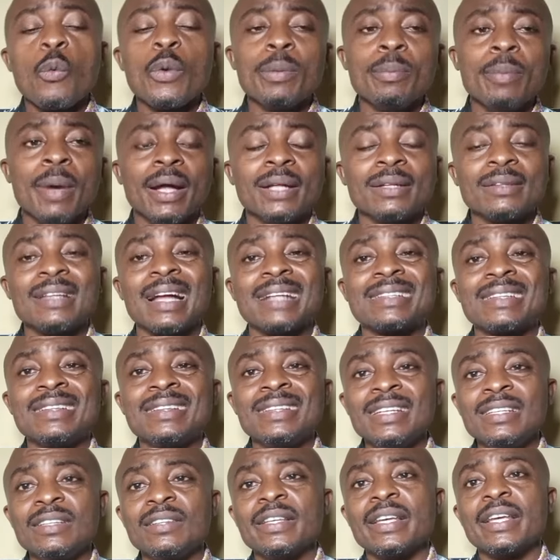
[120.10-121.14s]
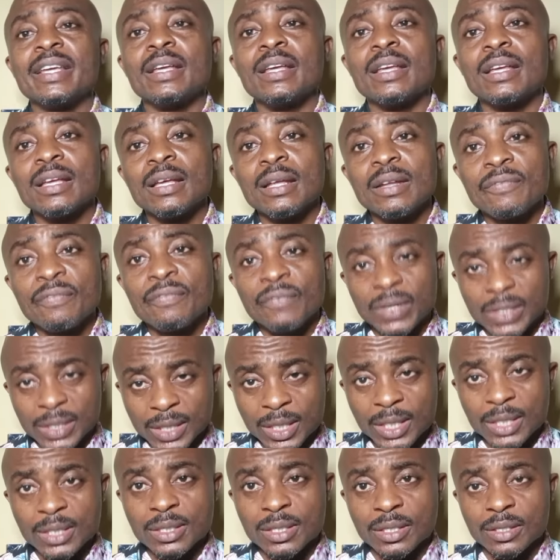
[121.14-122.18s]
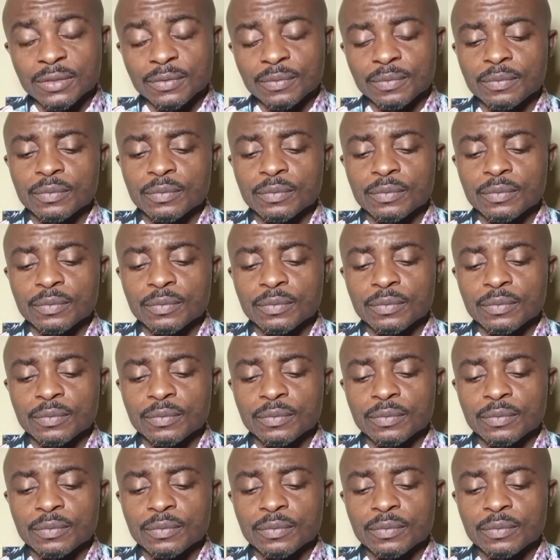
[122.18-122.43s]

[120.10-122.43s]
women that need fertility,